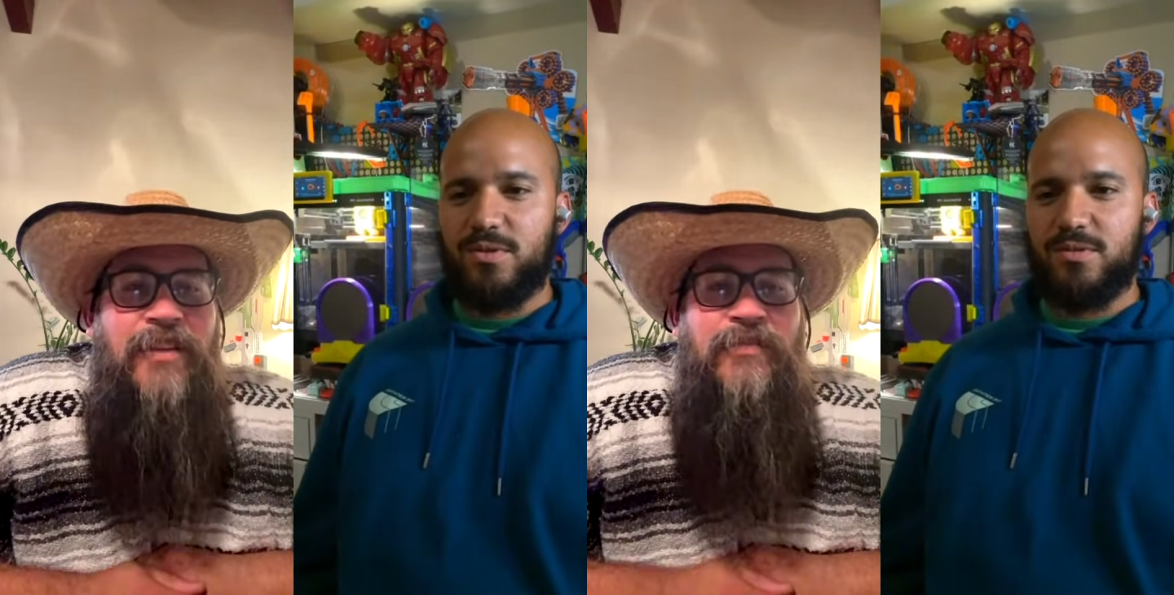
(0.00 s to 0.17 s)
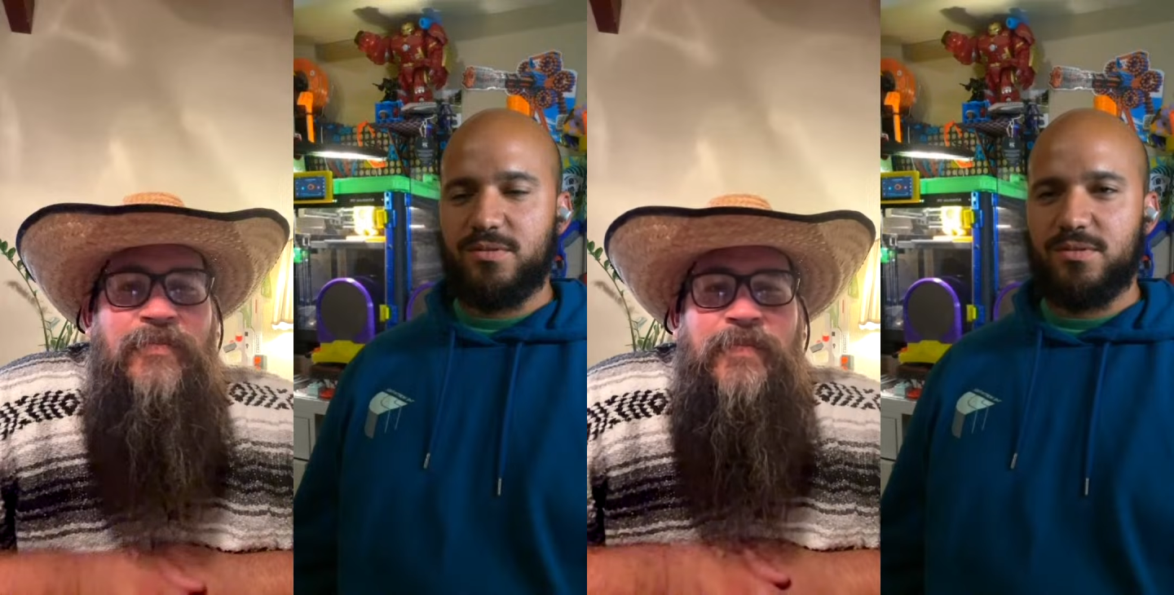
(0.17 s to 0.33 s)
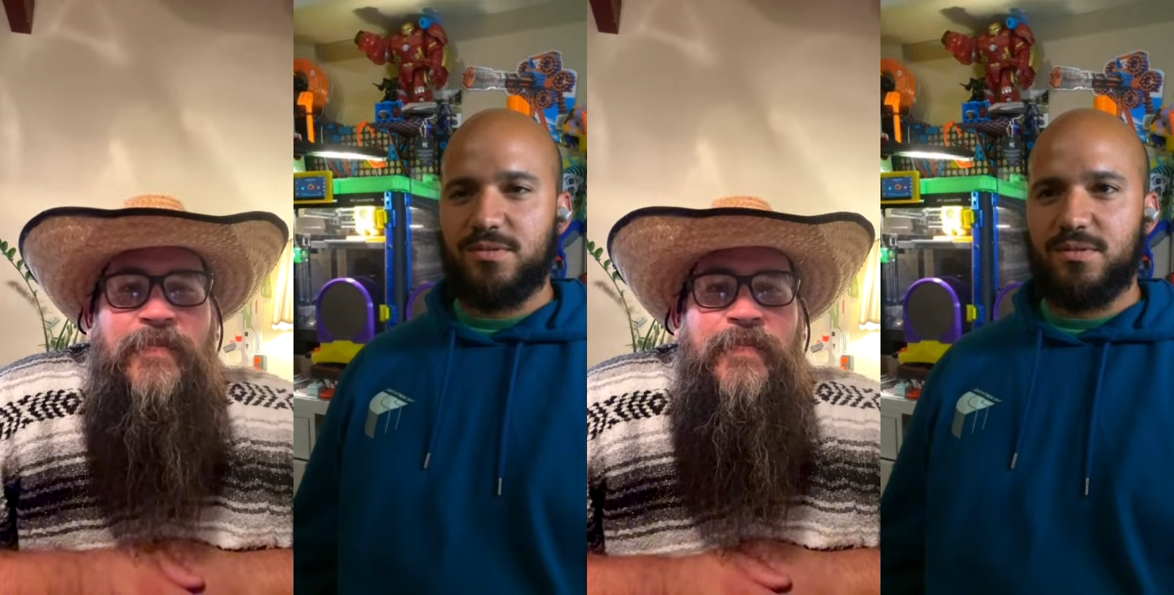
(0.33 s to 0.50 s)

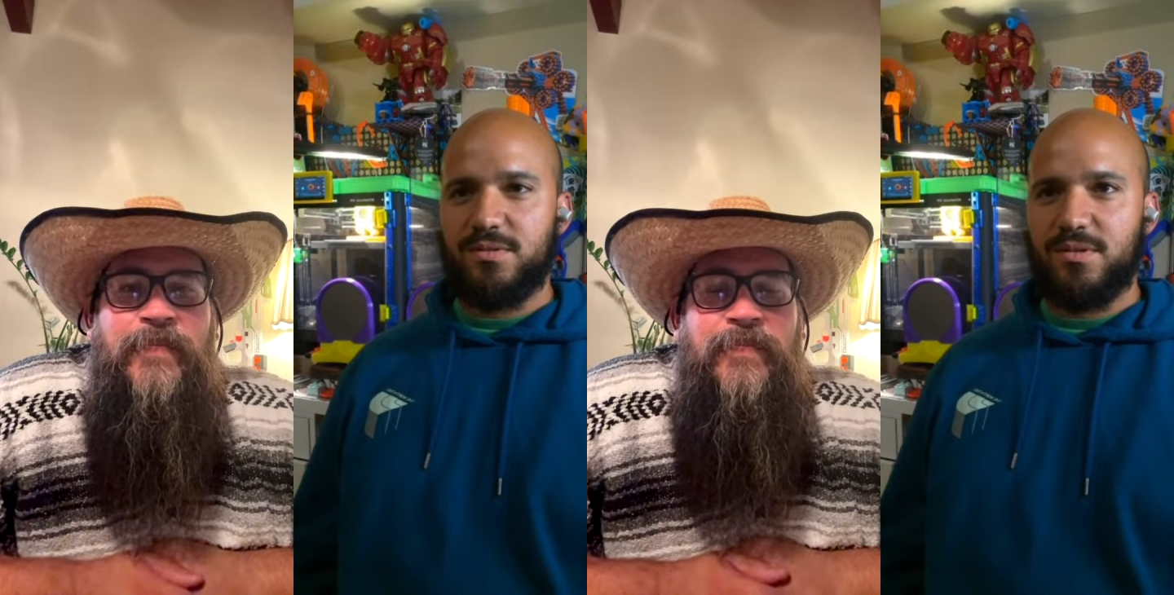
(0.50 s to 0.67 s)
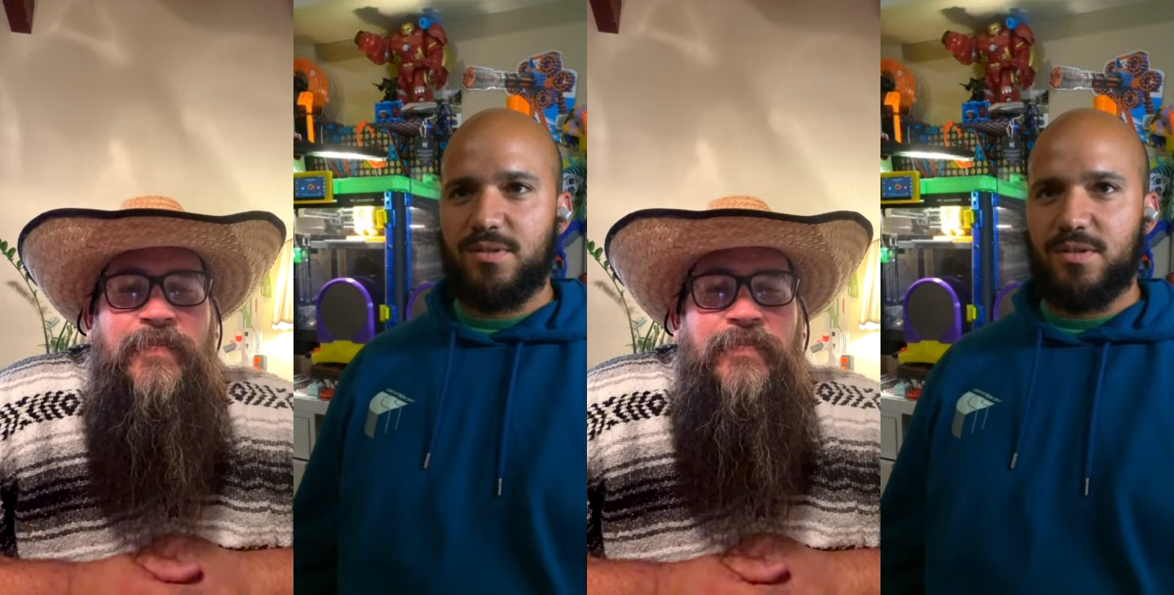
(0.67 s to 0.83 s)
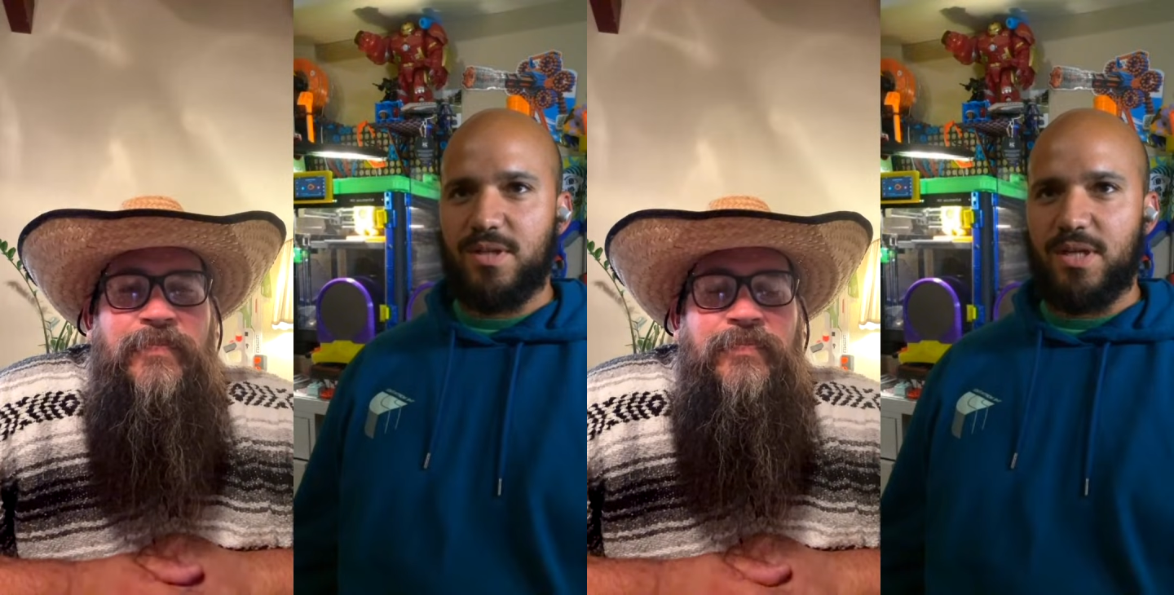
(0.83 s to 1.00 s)
well,
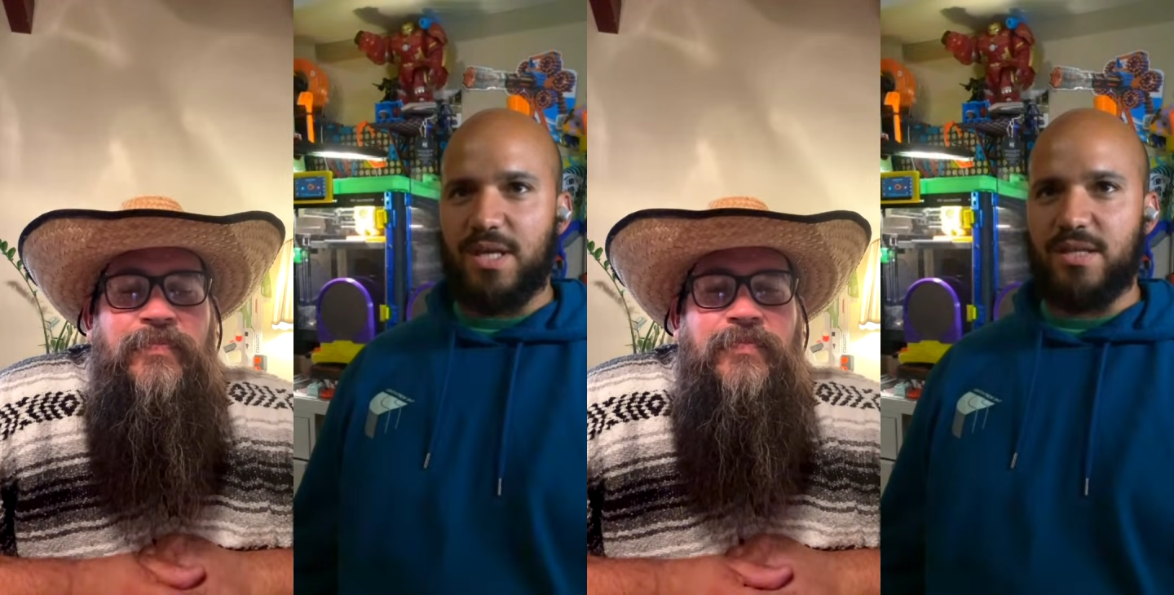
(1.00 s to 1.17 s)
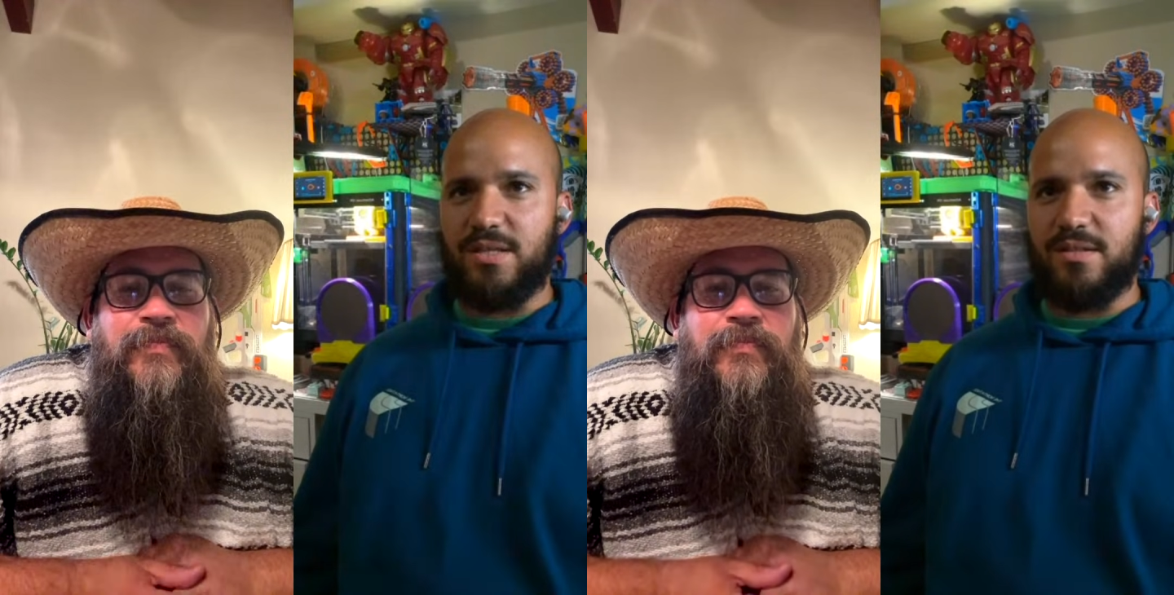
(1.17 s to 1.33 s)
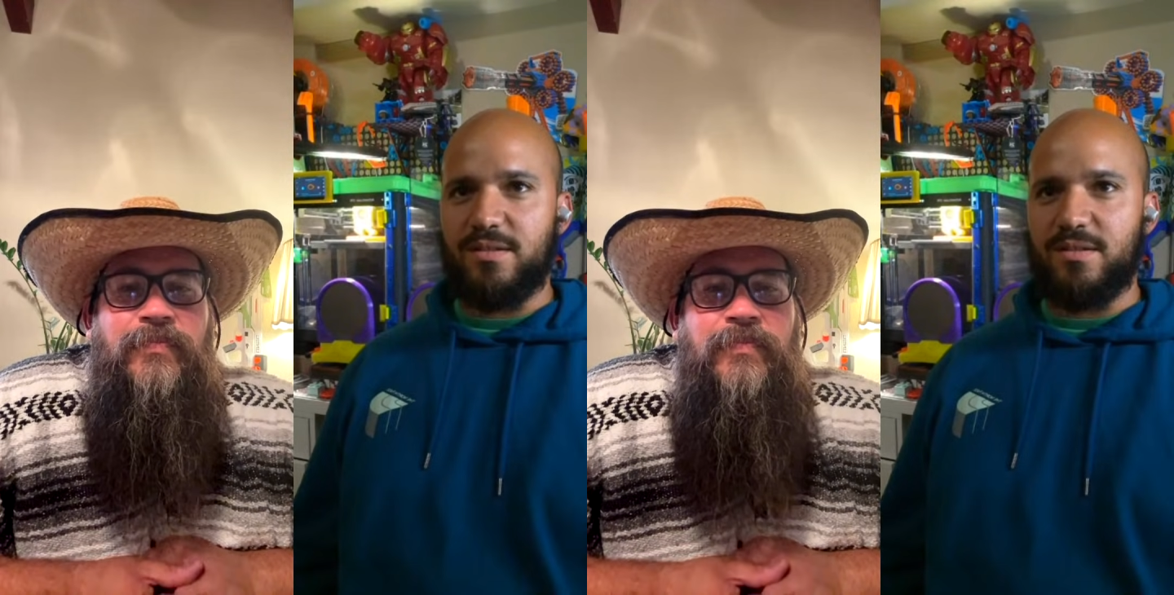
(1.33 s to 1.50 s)

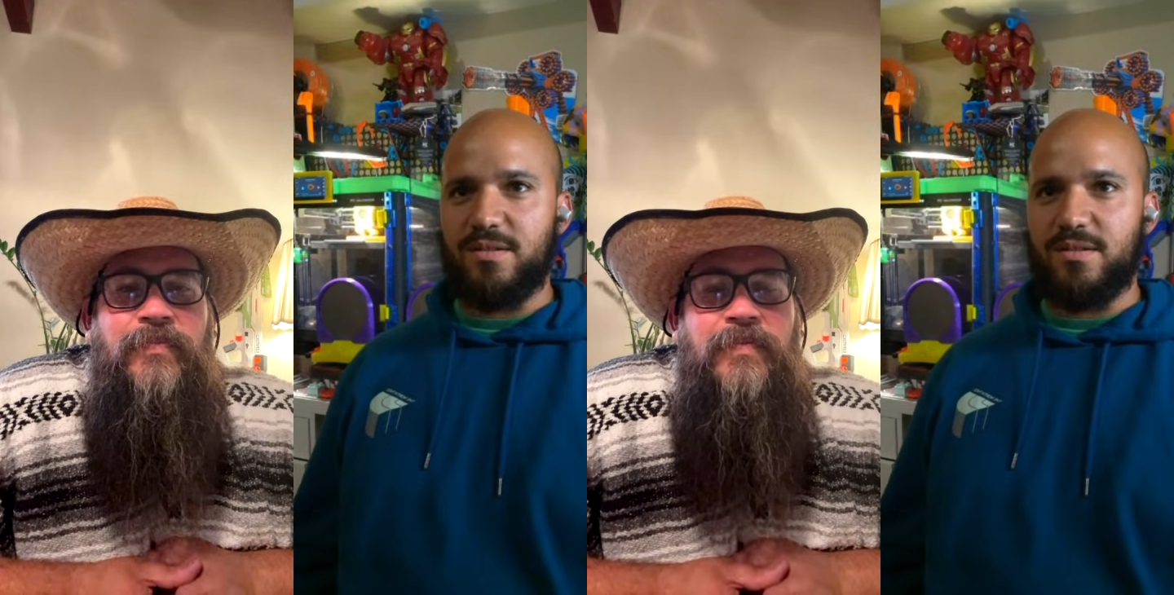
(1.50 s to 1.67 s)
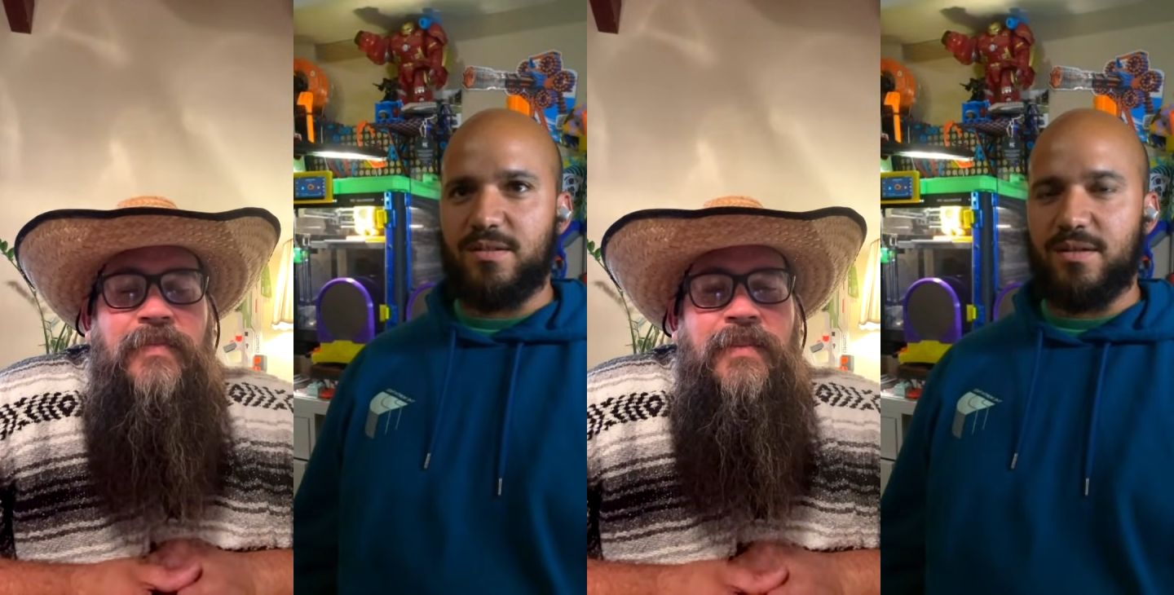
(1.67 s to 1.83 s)
and